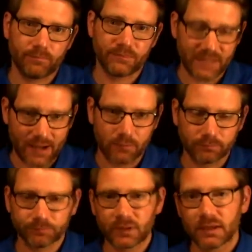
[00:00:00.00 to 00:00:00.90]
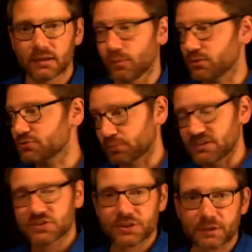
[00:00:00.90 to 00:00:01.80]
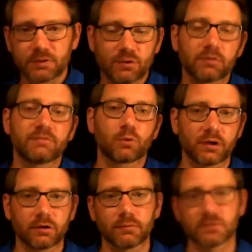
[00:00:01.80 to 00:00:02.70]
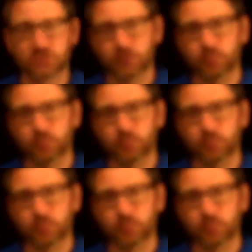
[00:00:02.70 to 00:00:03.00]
down. The most recent thing we voted for here in Missouri,